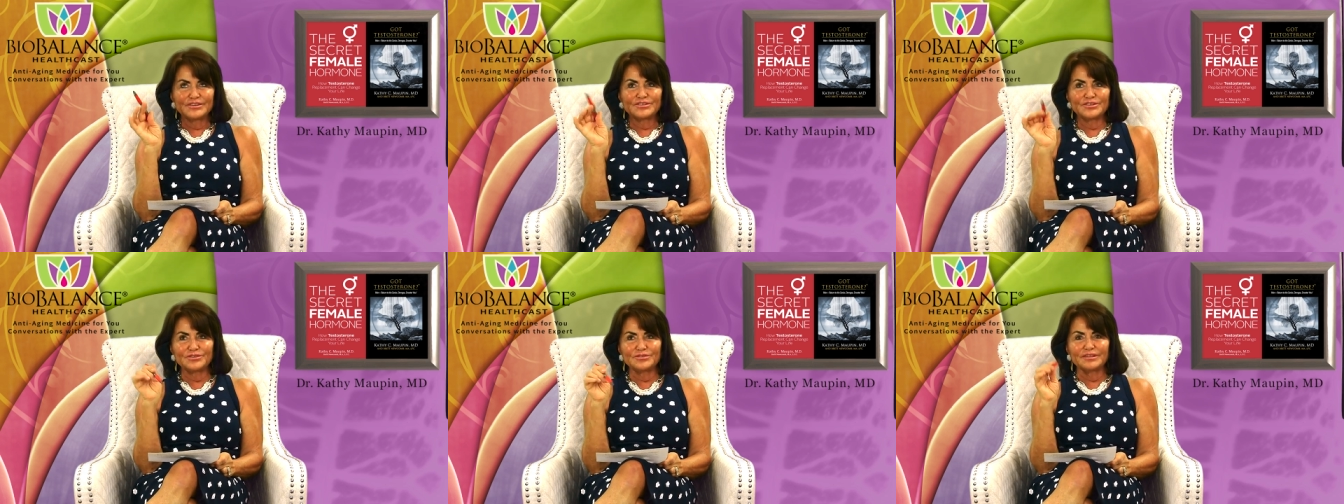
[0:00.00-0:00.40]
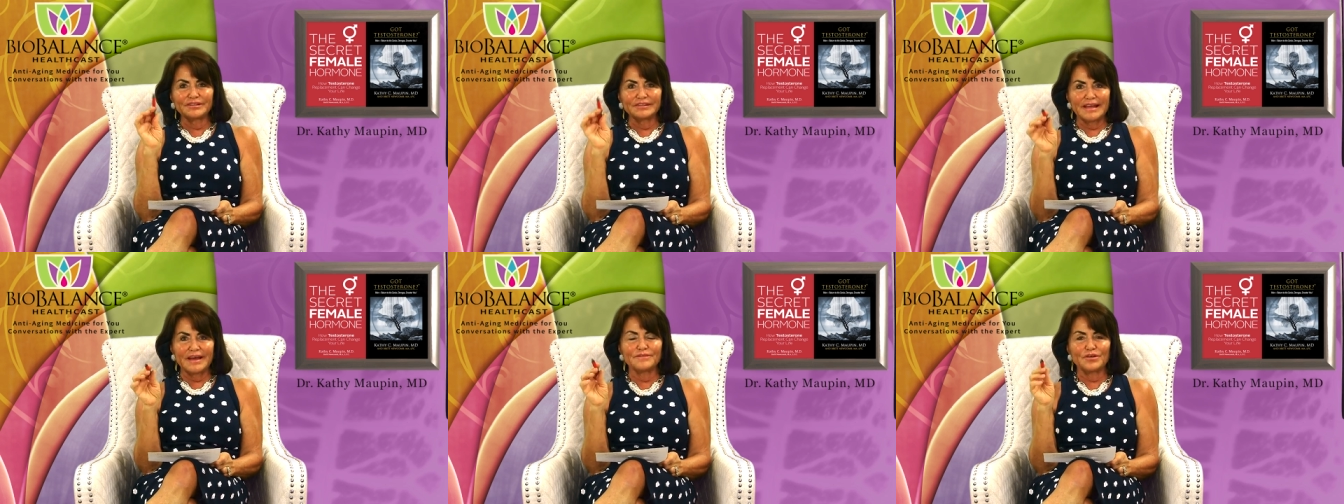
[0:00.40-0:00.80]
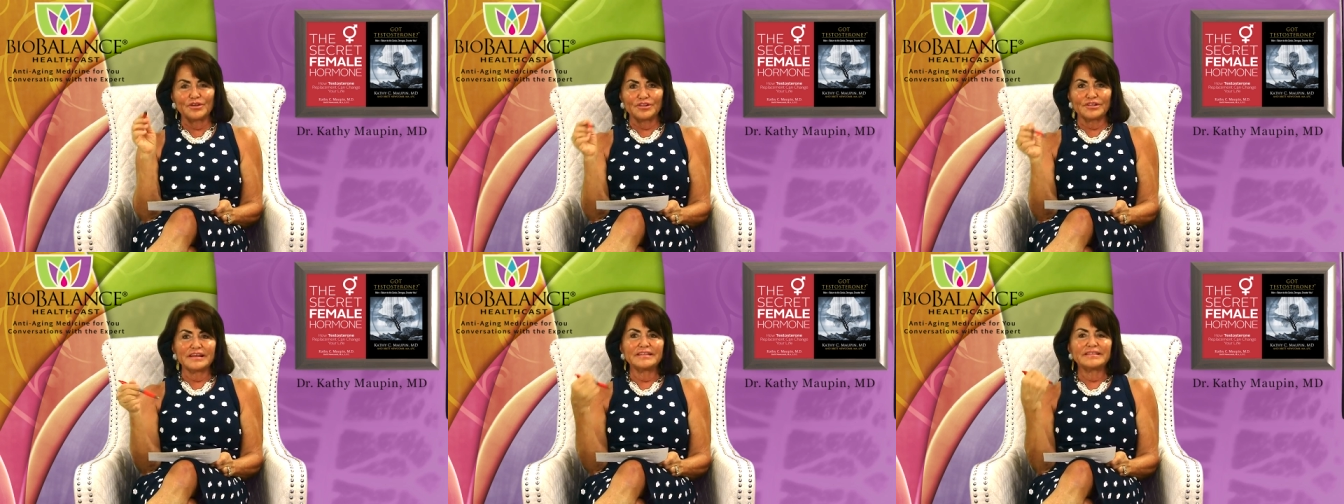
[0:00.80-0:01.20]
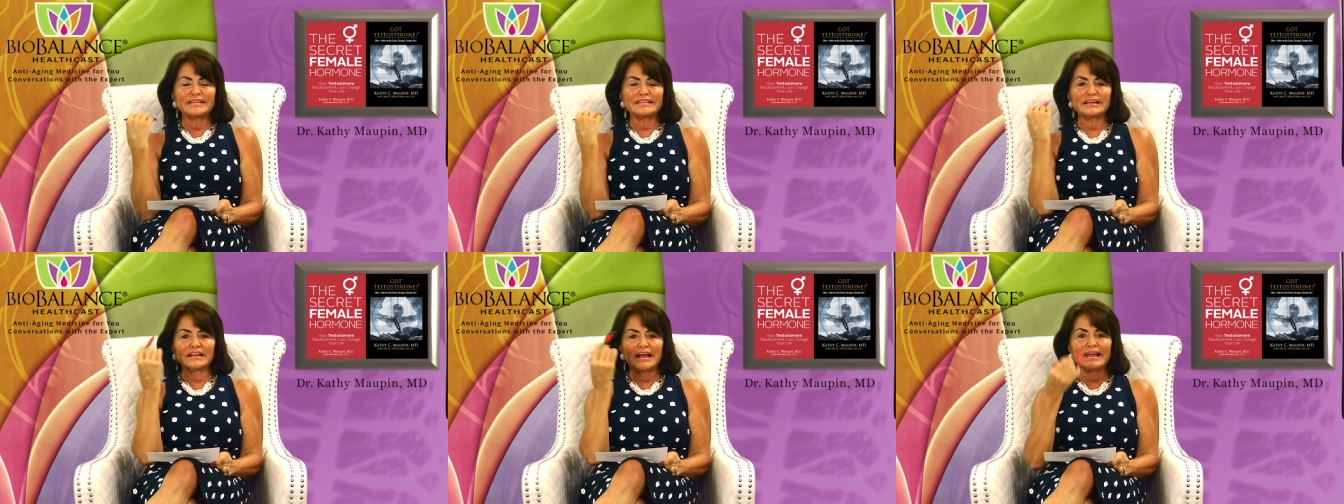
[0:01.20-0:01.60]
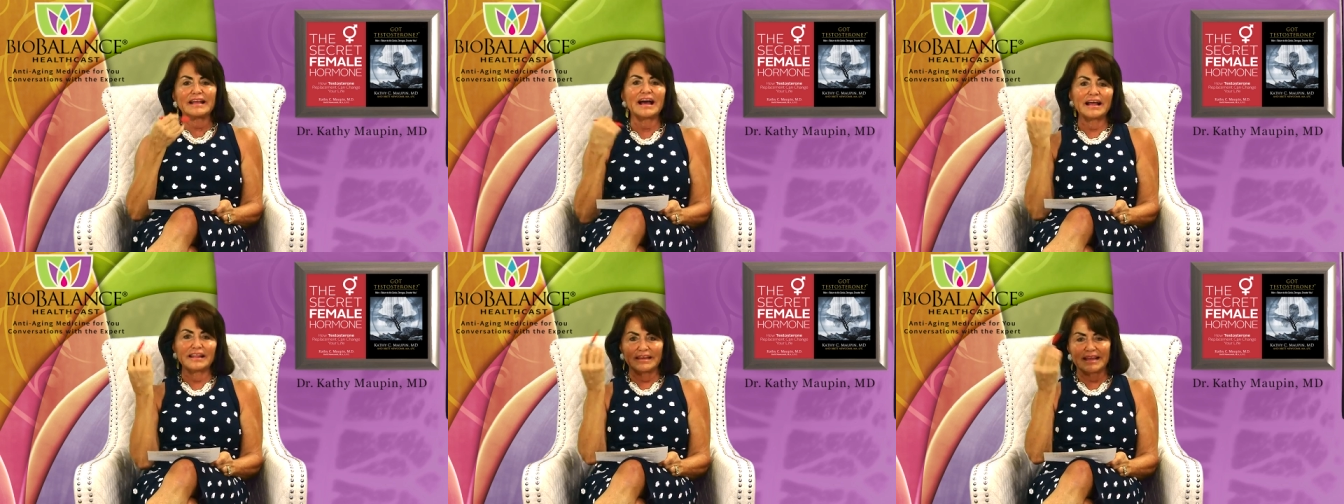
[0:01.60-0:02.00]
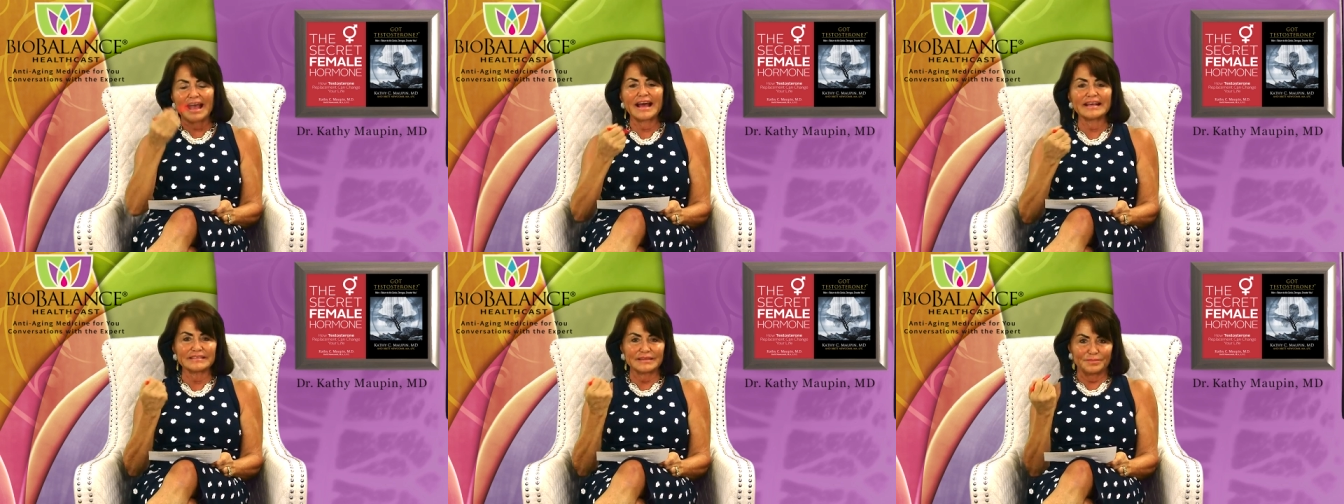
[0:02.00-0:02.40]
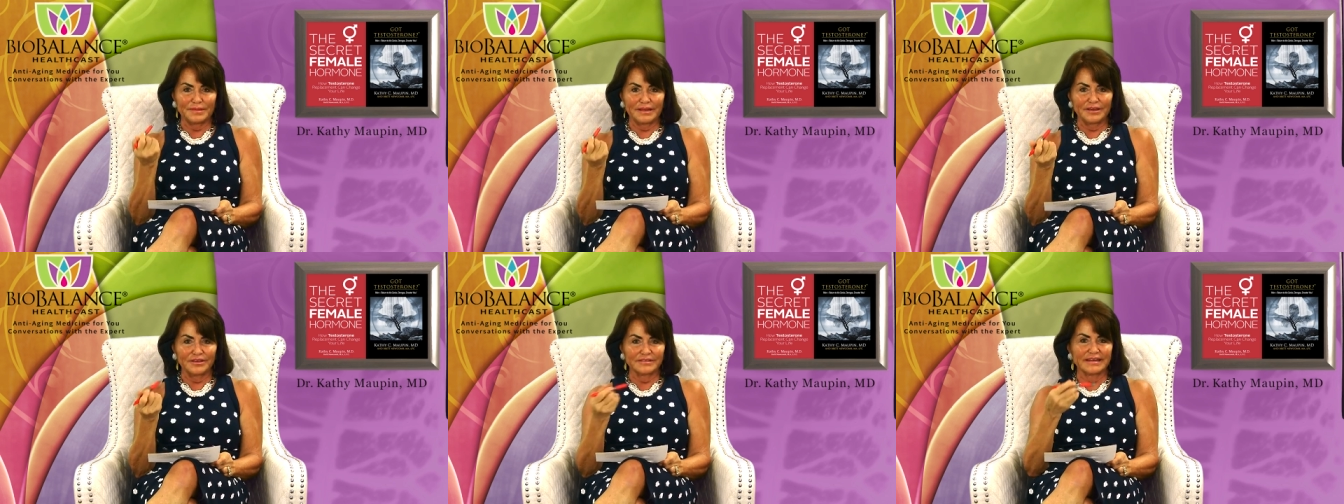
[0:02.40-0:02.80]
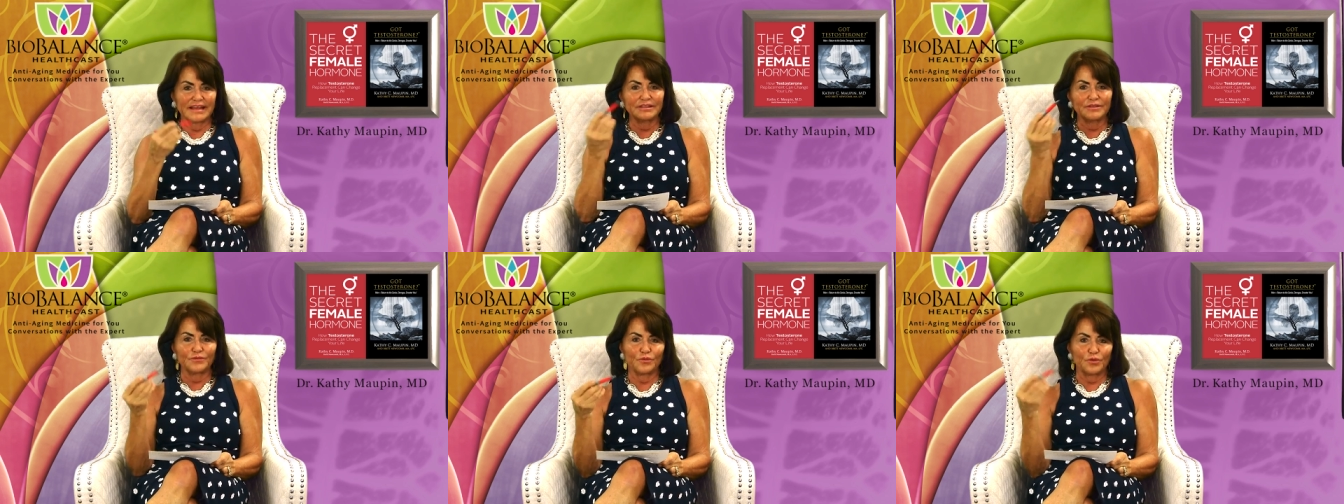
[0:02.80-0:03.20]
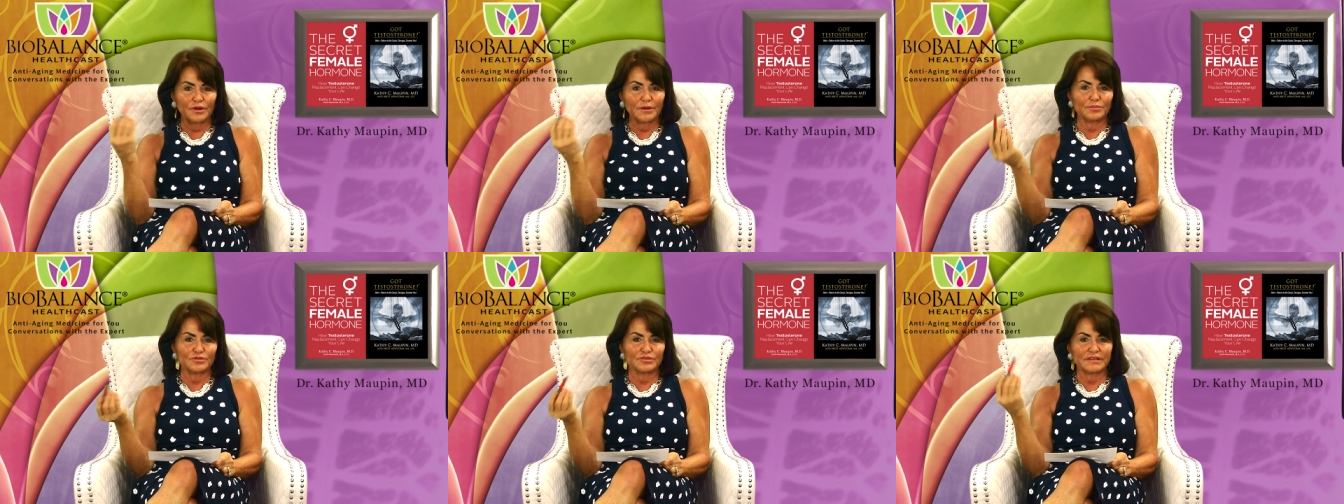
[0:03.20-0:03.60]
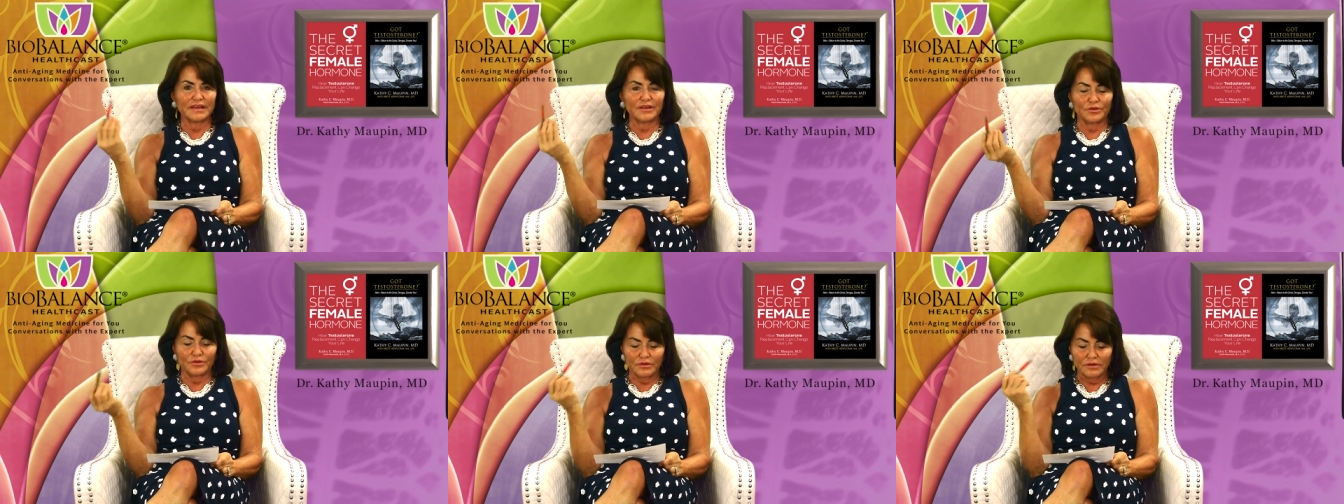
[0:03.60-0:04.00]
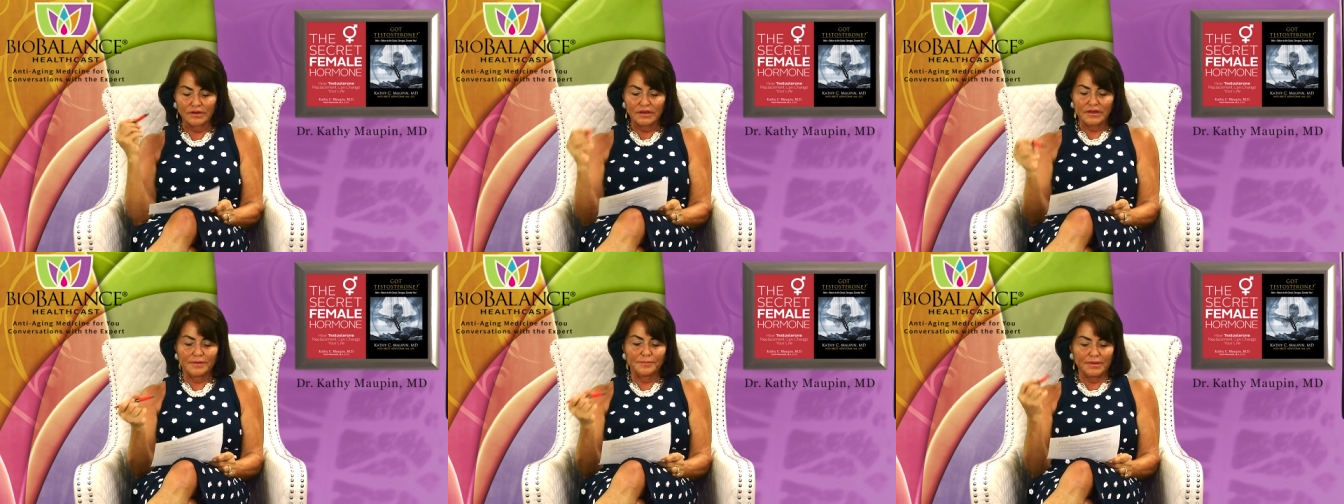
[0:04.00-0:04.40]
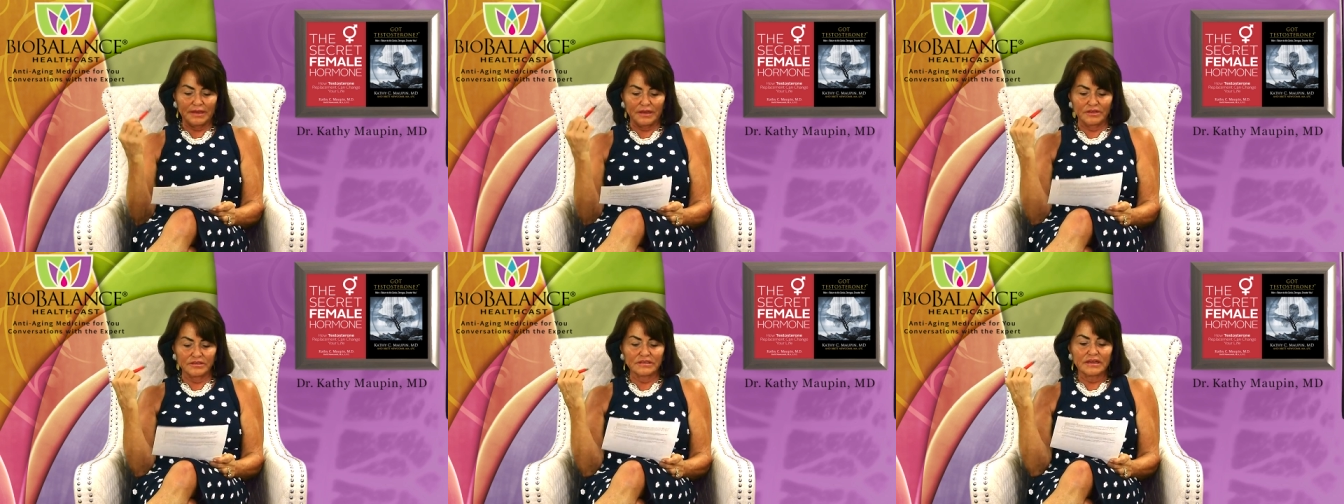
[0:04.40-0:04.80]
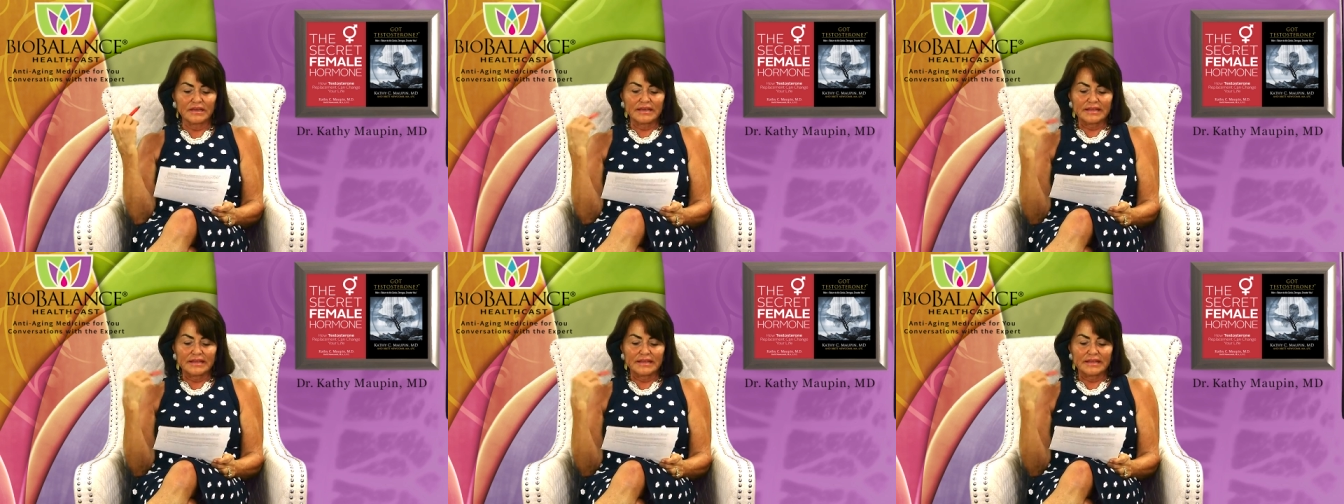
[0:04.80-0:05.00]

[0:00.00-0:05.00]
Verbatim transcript: to the level that the glycolic acid peels, not the forty percent or peels.